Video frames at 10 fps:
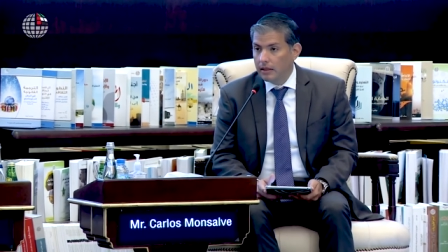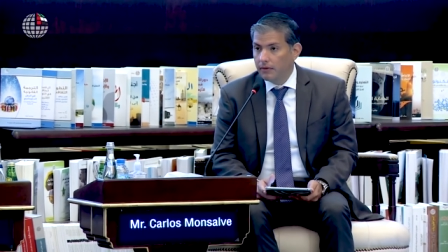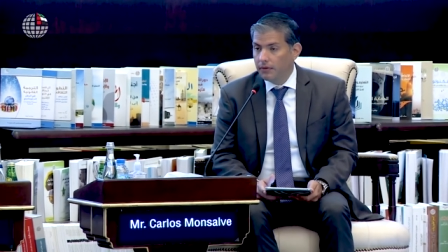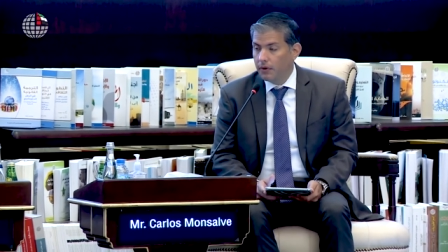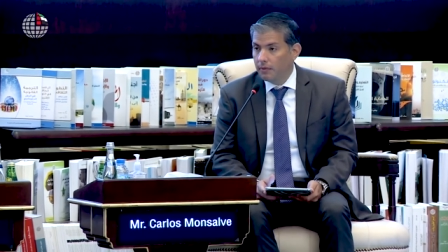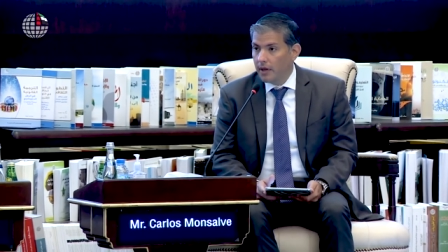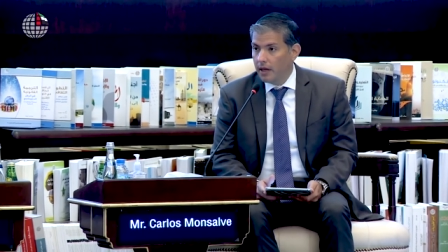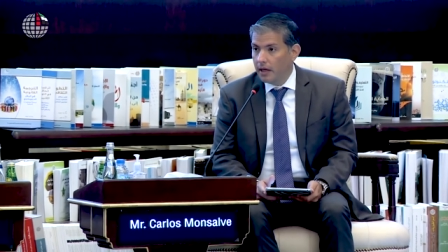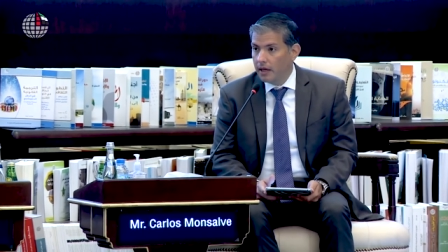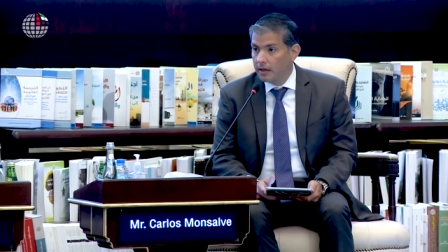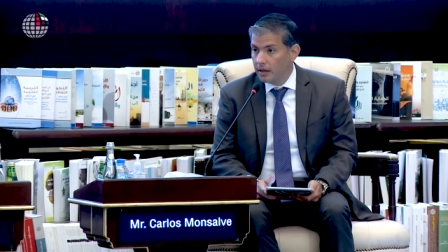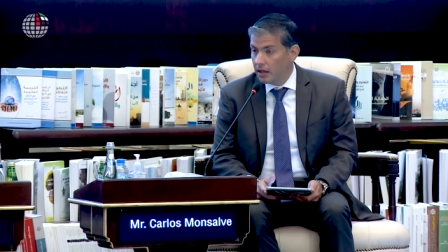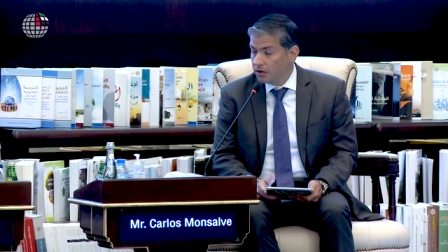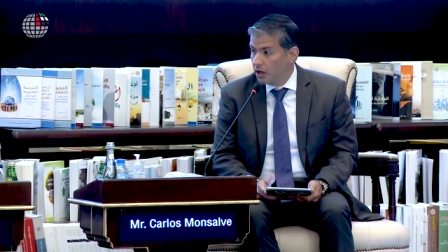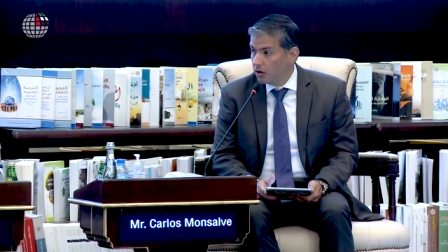from the
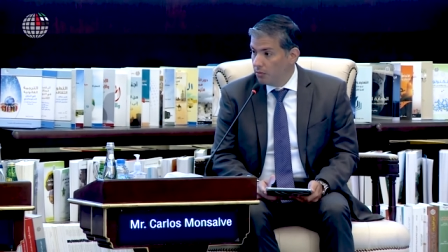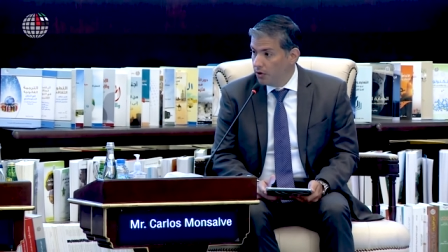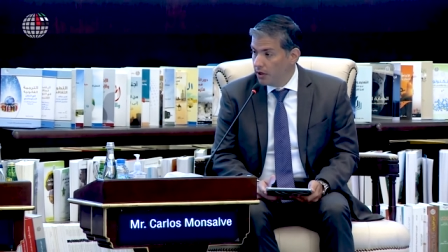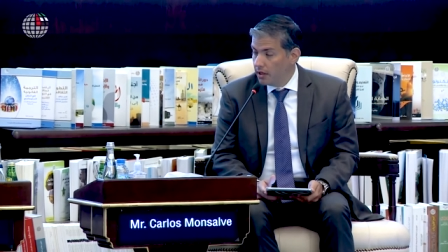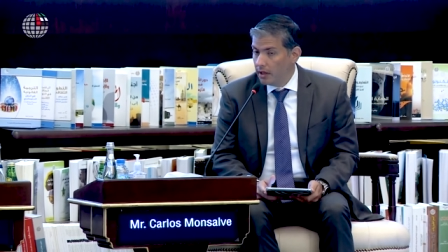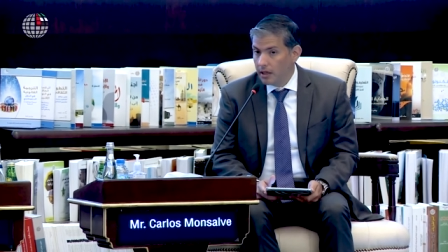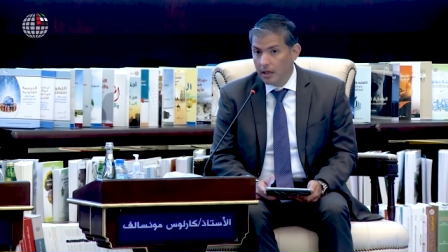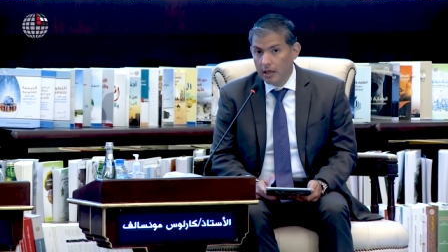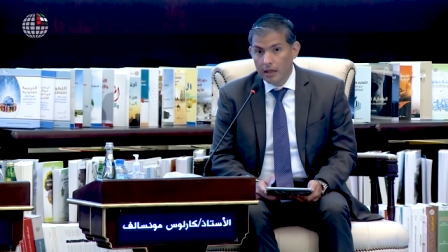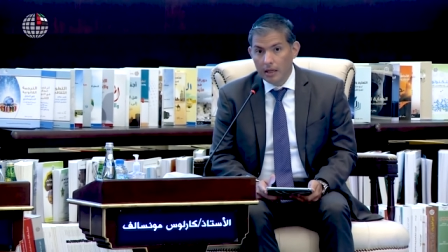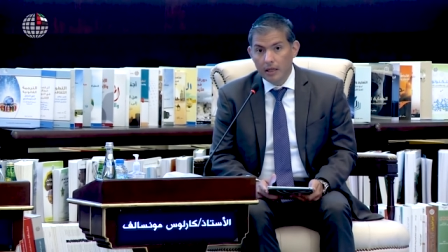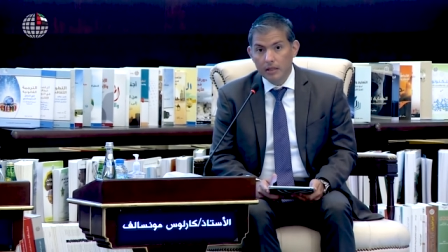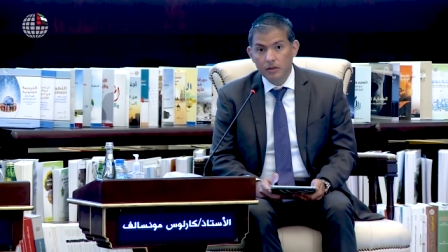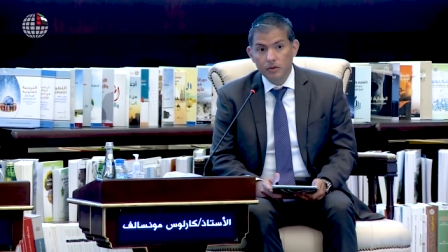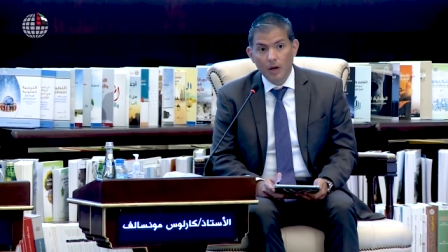international community
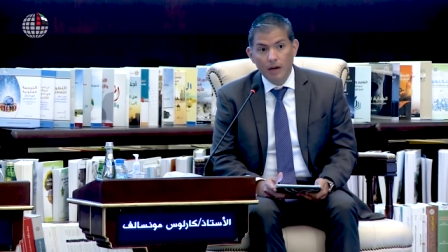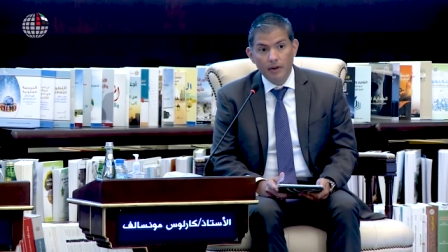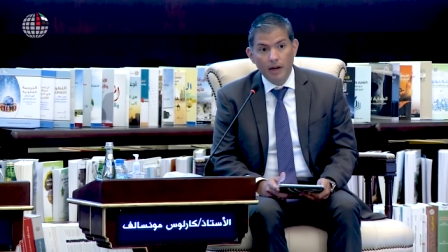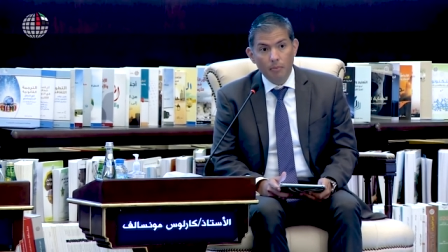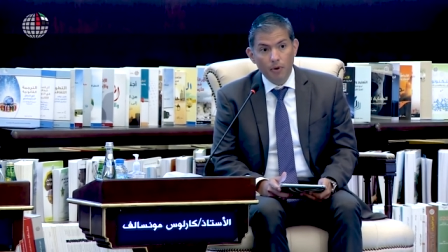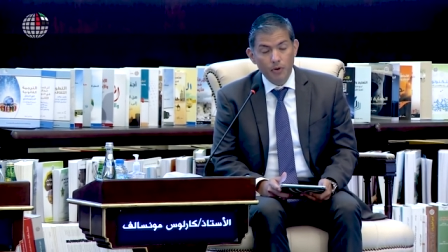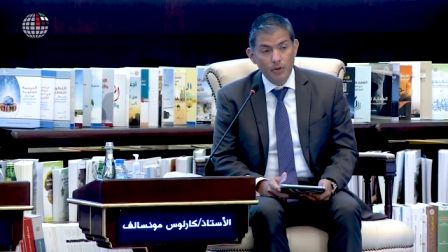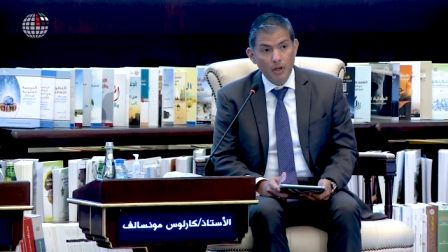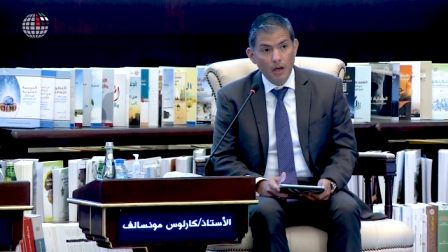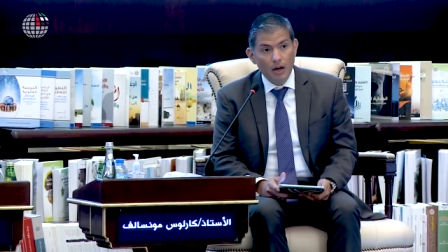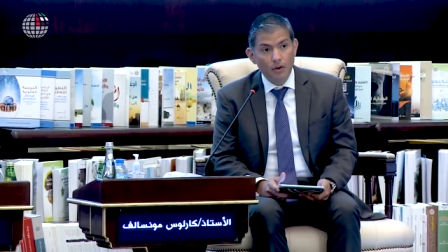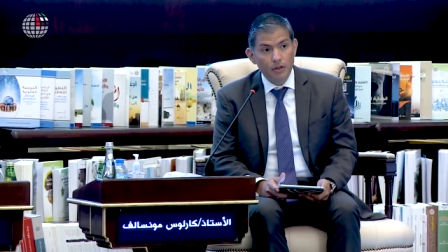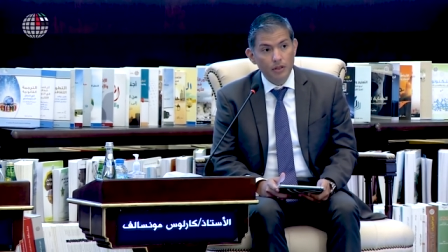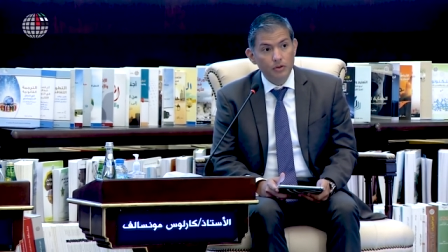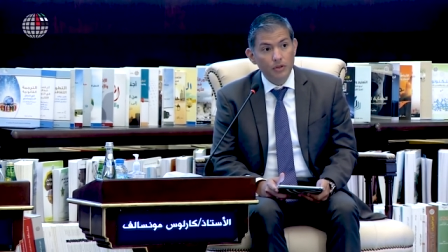needs to have an approach
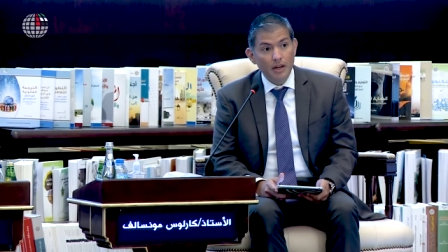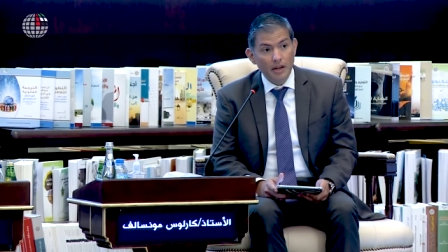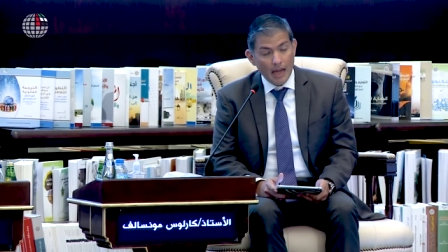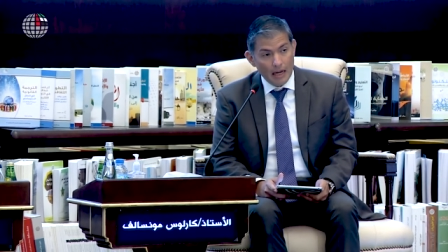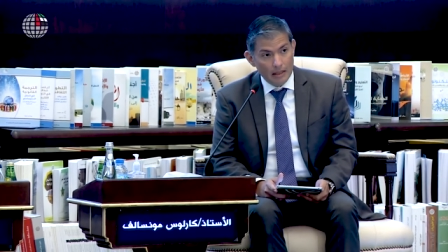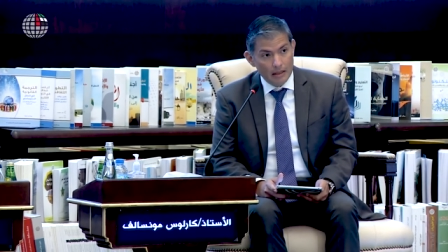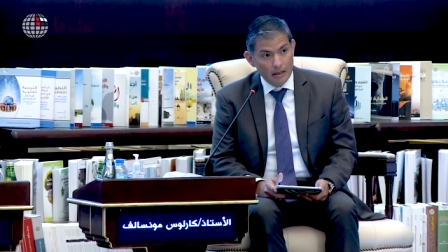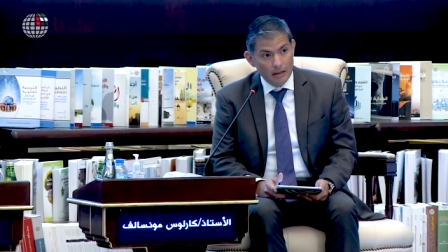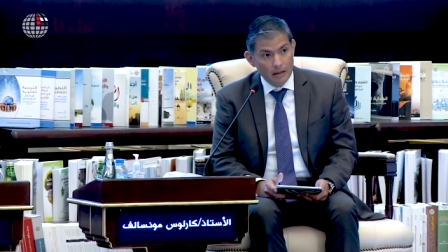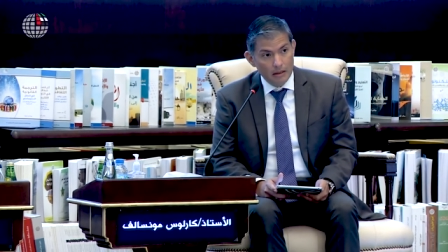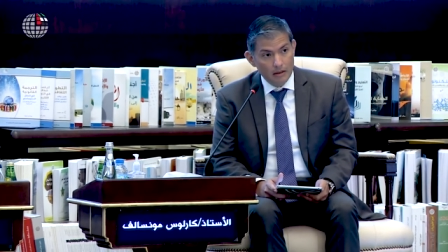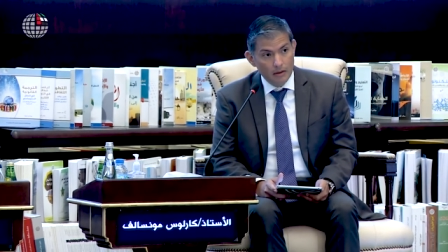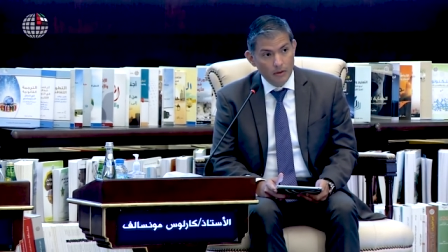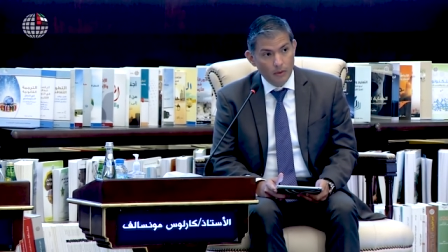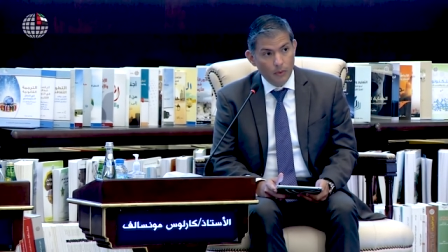according to the reality.
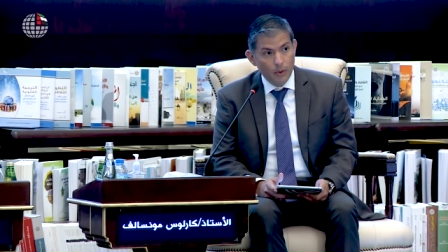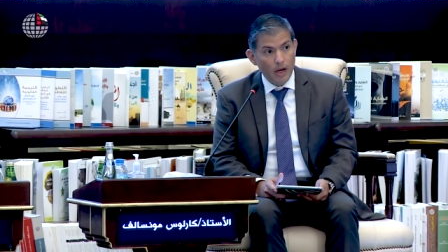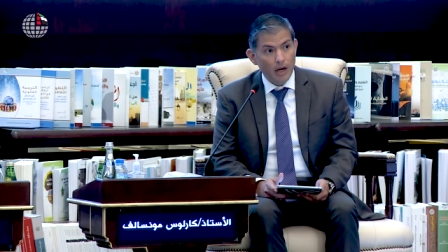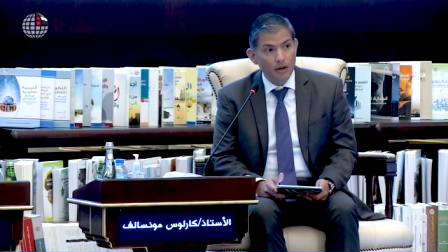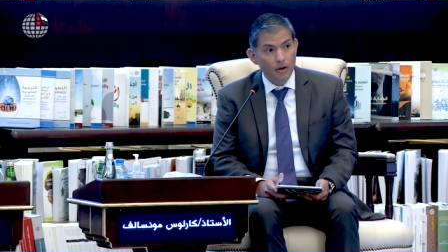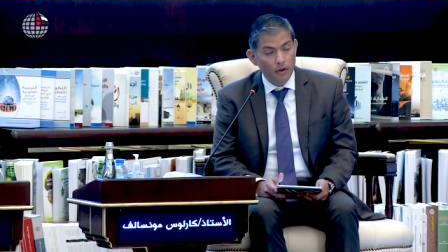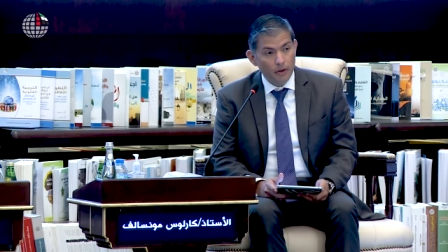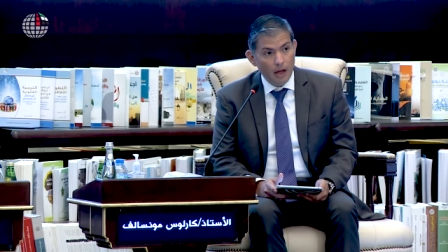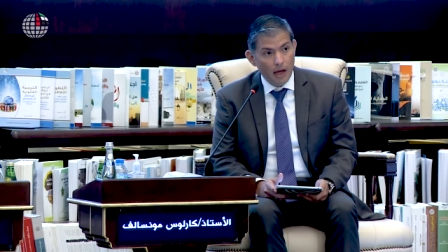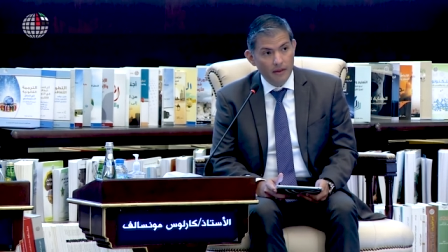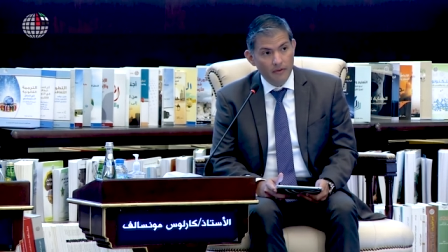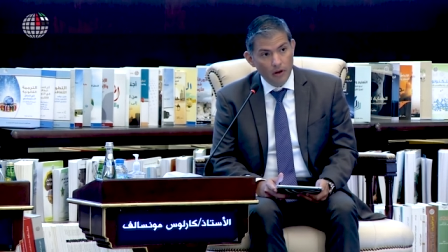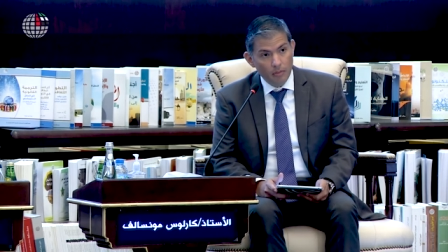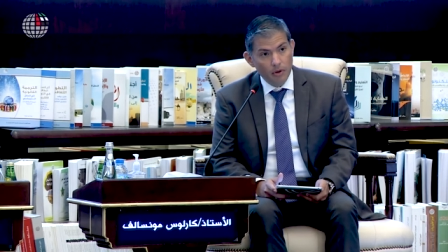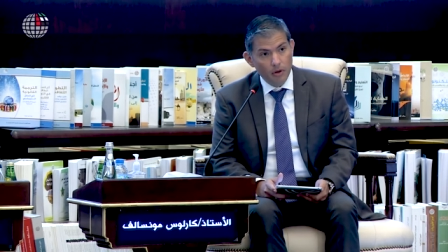We are not a
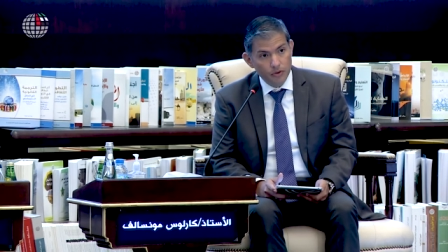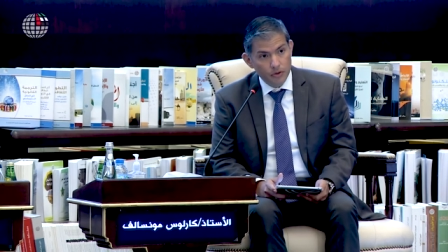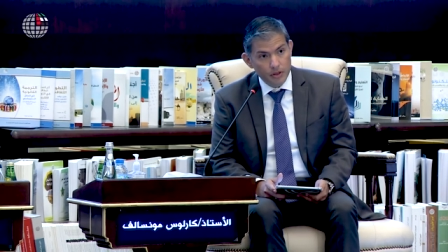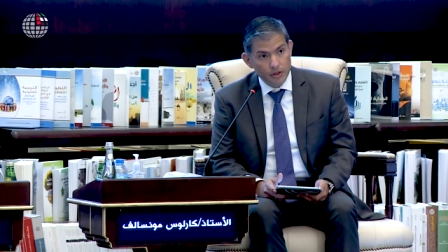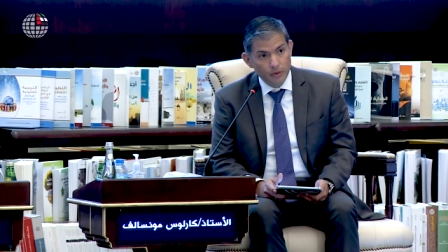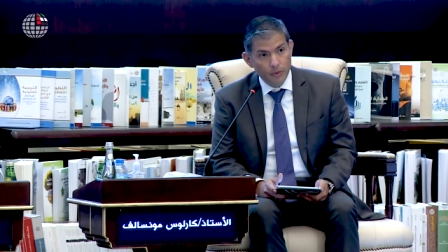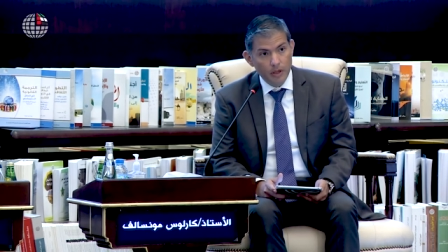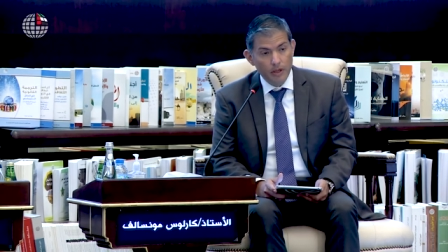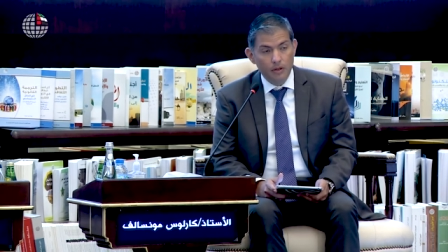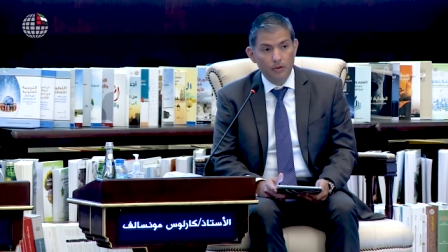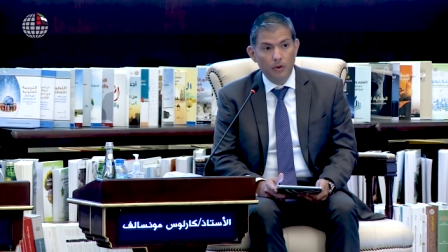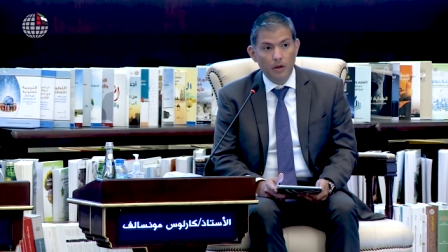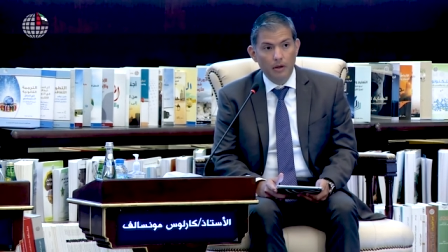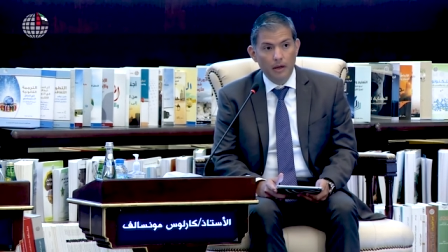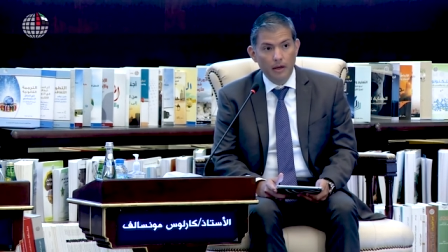developed countries. We need to uh,